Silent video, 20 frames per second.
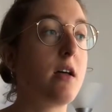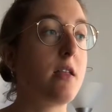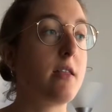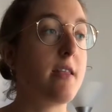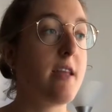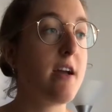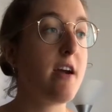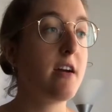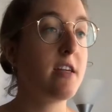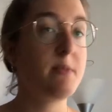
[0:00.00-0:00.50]

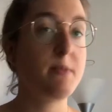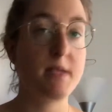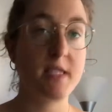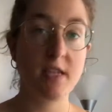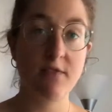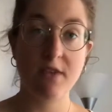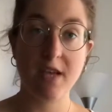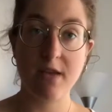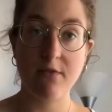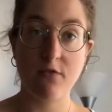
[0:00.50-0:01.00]
There are
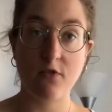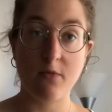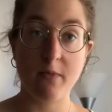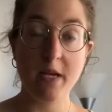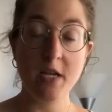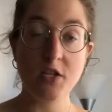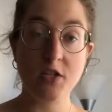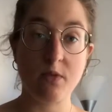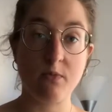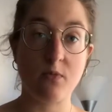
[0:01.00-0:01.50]
specific
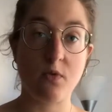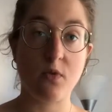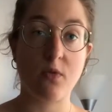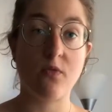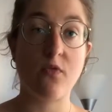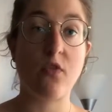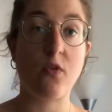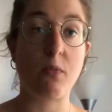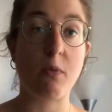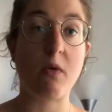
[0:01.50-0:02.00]
information for
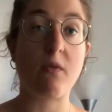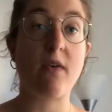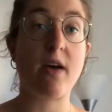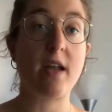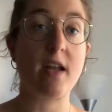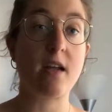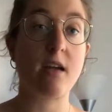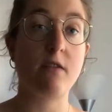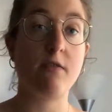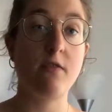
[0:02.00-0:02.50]

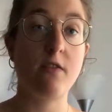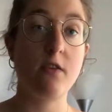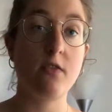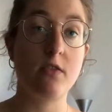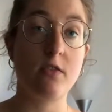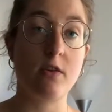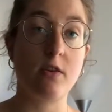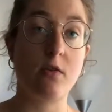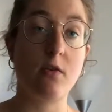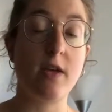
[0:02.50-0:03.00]
providing a
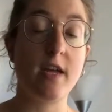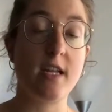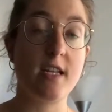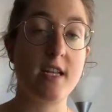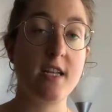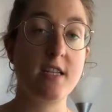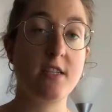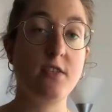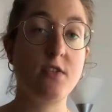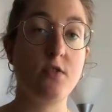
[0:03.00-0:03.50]
photo. It
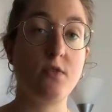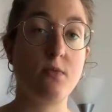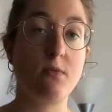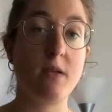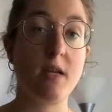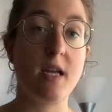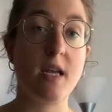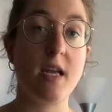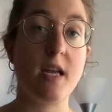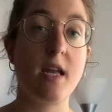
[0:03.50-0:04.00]
needs to
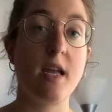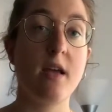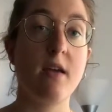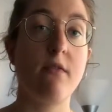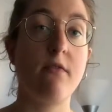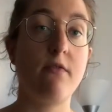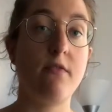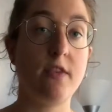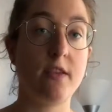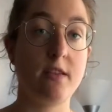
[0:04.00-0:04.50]
be
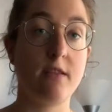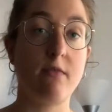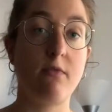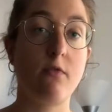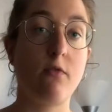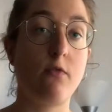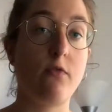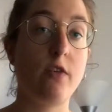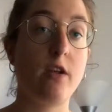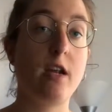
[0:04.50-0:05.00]

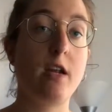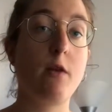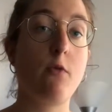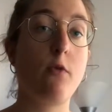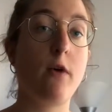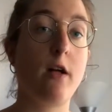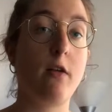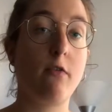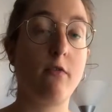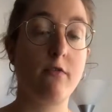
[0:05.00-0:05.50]
very
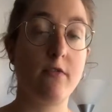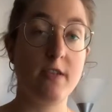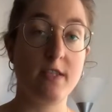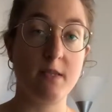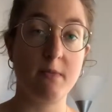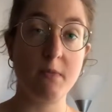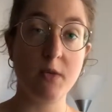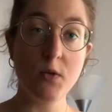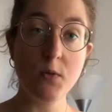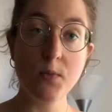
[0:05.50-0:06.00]
well
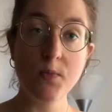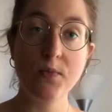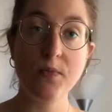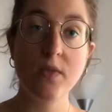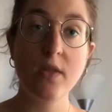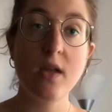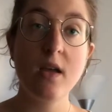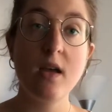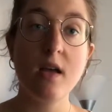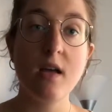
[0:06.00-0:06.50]
visible.
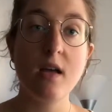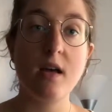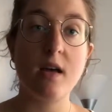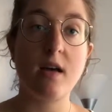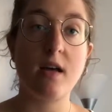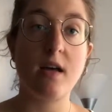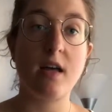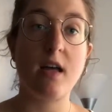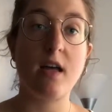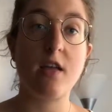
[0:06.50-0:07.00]

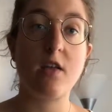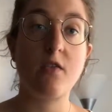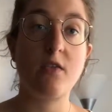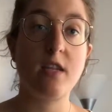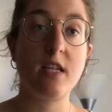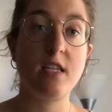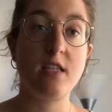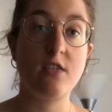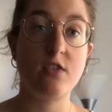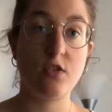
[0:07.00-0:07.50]
You
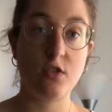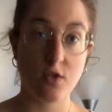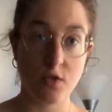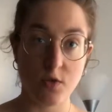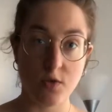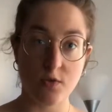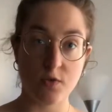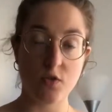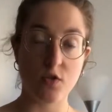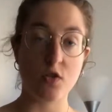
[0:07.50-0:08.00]
need
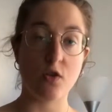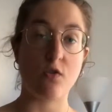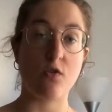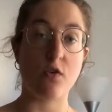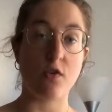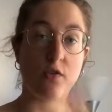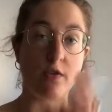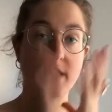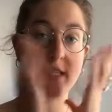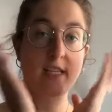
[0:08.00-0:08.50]
to show
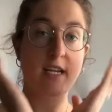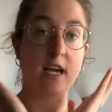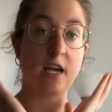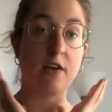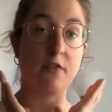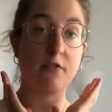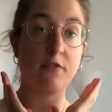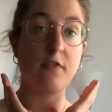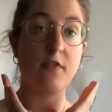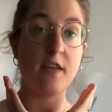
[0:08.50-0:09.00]
your
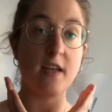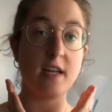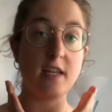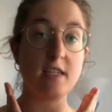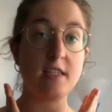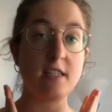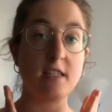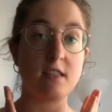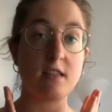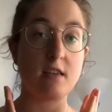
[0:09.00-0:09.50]
entire
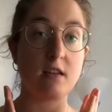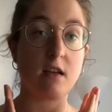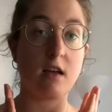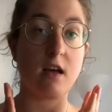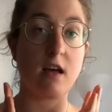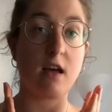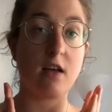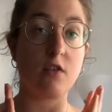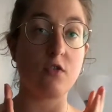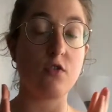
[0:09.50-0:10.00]
face.
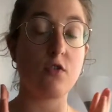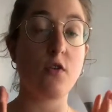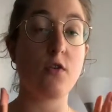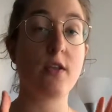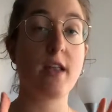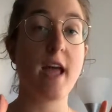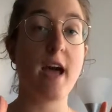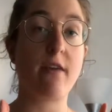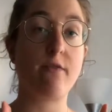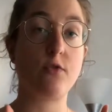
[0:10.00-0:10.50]
You
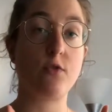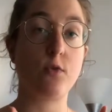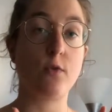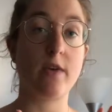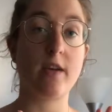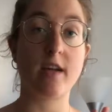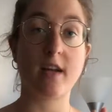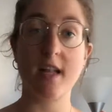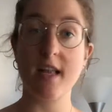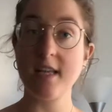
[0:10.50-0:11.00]
don't have to
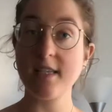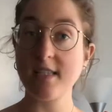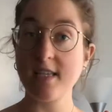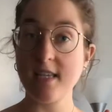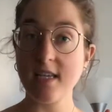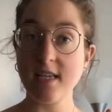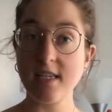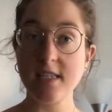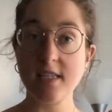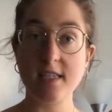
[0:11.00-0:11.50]
wear
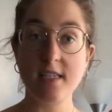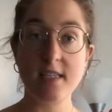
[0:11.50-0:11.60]
glasses.